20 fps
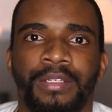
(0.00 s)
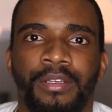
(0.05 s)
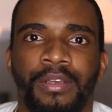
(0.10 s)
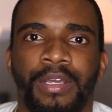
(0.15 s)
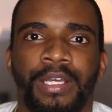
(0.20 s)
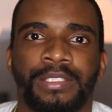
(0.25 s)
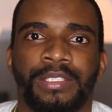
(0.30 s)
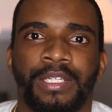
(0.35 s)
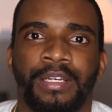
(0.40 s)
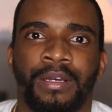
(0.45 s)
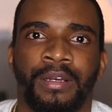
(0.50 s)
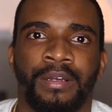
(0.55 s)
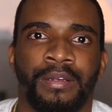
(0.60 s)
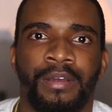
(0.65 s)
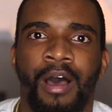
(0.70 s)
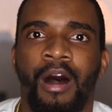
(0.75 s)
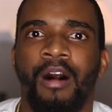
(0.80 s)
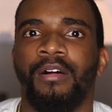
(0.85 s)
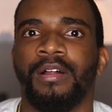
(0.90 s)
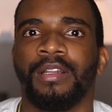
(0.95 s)
You get to
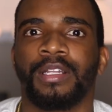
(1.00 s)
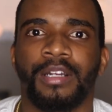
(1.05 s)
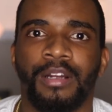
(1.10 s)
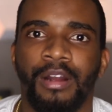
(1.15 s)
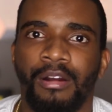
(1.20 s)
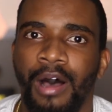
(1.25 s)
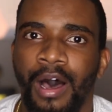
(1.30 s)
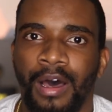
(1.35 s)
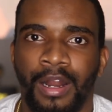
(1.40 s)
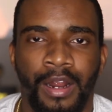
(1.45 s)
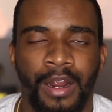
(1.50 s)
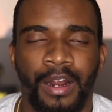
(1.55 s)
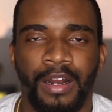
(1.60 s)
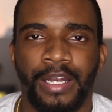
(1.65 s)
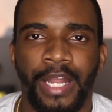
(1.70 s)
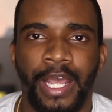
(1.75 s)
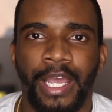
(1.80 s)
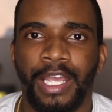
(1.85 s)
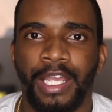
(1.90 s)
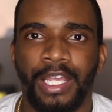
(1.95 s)
calling the girl out of her
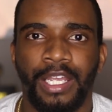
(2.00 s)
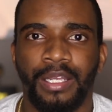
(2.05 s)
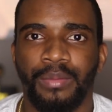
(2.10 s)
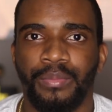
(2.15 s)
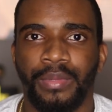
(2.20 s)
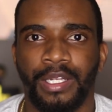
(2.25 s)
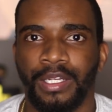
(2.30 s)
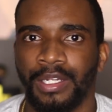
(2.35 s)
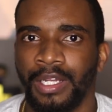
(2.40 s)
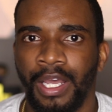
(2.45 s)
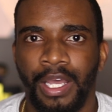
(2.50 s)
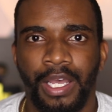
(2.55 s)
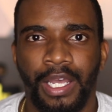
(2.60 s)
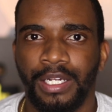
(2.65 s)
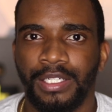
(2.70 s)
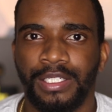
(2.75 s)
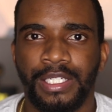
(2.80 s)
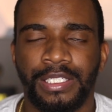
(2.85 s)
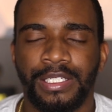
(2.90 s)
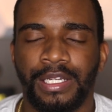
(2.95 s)
name and,
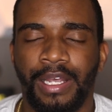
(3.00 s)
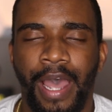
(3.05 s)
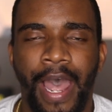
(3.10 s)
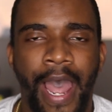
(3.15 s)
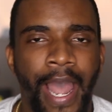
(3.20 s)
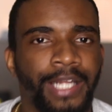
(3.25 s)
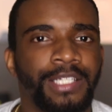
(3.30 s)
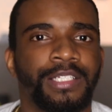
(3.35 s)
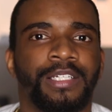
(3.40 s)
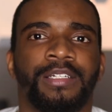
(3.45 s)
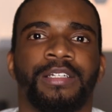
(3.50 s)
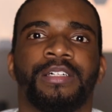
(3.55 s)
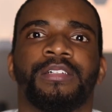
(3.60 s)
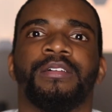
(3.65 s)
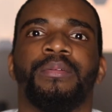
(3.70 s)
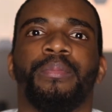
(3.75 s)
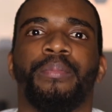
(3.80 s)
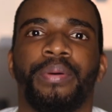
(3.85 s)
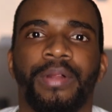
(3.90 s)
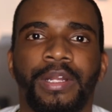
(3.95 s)
and just acting a
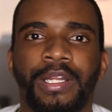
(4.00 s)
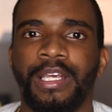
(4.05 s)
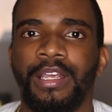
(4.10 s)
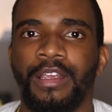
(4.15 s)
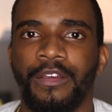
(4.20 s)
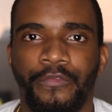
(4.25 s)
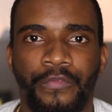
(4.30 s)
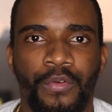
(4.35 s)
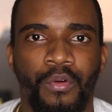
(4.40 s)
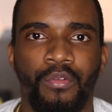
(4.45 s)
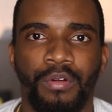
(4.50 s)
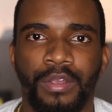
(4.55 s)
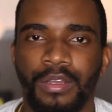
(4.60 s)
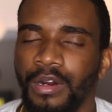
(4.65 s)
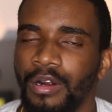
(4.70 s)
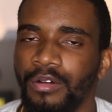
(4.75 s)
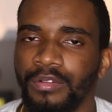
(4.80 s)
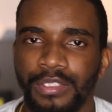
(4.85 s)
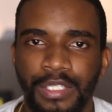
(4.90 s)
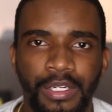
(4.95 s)
complete fool. You
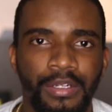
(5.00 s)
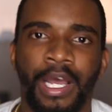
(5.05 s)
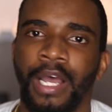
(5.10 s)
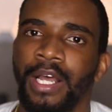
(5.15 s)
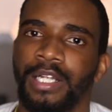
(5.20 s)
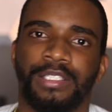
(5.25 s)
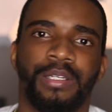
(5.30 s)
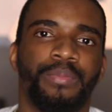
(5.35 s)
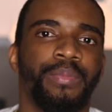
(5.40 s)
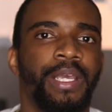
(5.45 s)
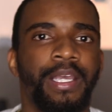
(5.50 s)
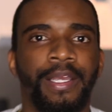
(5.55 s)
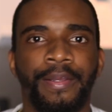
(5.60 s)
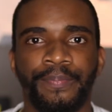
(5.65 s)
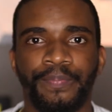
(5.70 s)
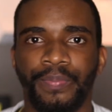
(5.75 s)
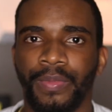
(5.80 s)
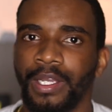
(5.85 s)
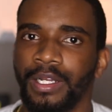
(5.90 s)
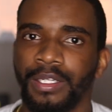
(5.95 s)
don't do it. To
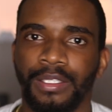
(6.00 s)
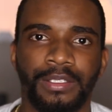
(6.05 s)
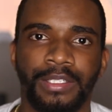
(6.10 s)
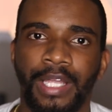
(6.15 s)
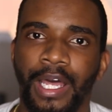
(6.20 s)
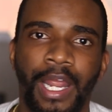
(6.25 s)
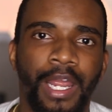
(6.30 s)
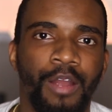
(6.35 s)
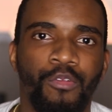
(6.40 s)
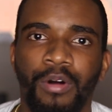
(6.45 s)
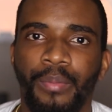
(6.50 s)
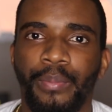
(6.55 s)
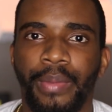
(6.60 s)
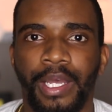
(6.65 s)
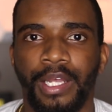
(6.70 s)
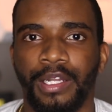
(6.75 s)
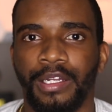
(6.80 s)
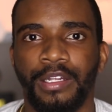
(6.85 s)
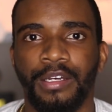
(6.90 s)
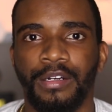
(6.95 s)
me, that ain't what
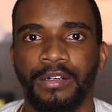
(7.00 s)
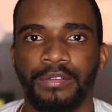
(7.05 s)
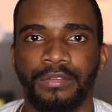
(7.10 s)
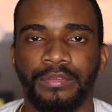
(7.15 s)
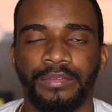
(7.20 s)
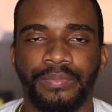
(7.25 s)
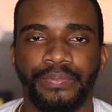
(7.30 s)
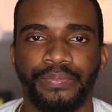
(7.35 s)
men do.